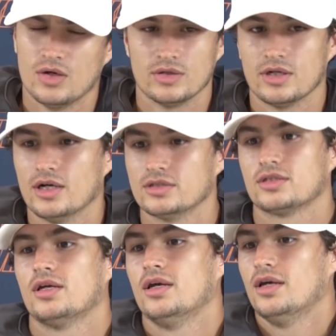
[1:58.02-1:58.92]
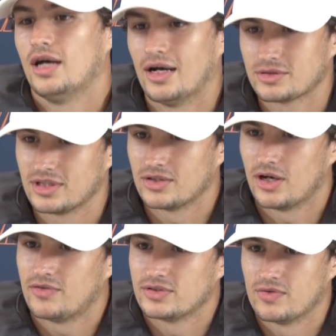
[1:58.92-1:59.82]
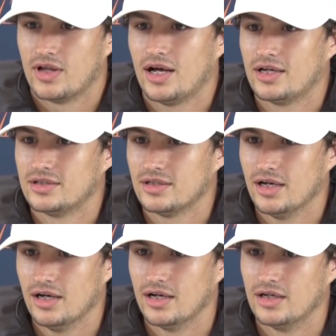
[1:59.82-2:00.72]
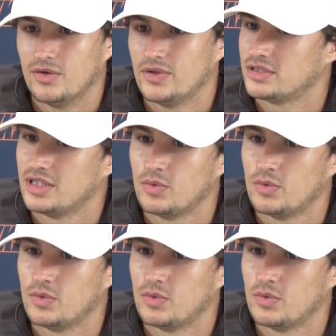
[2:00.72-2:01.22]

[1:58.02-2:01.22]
Oh gosh, I was telling the offensive line, we just